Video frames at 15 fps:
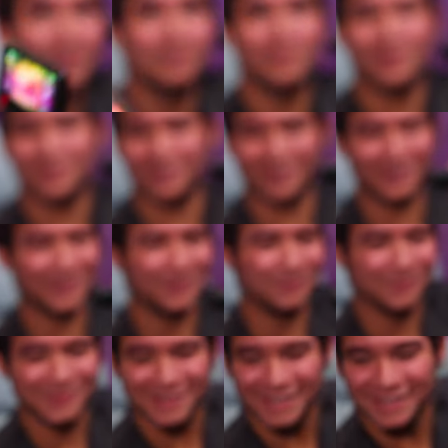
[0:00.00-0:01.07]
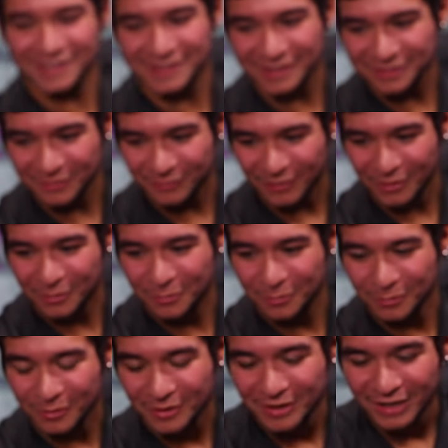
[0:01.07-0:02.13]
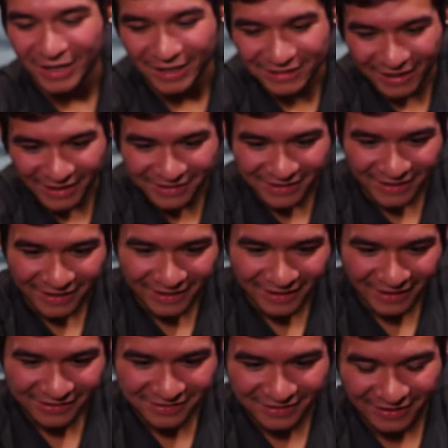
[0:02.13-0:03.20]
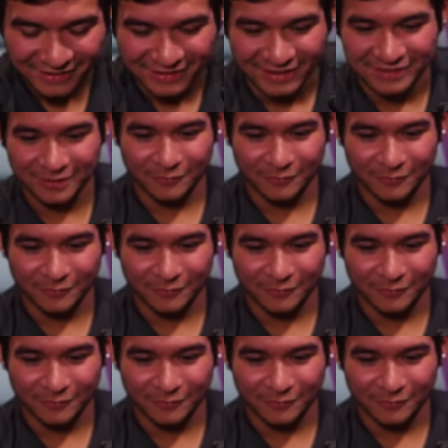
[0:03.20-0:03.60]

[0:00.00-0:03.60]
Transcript: But yeah, that's actually very cool. I like that. I actually like that. So